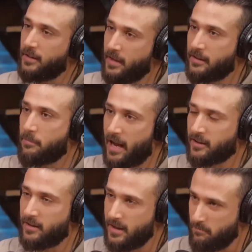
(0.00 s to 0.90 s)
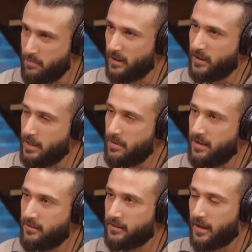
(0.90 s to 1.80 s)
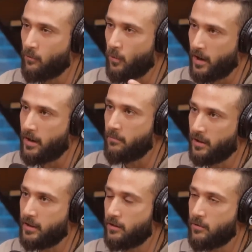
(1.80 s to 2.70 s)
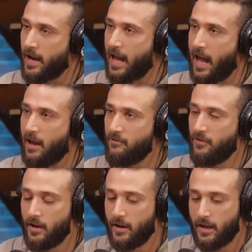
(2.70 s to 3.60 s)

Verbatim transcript: And that's back to the ability piece. It's like, what ability do I have?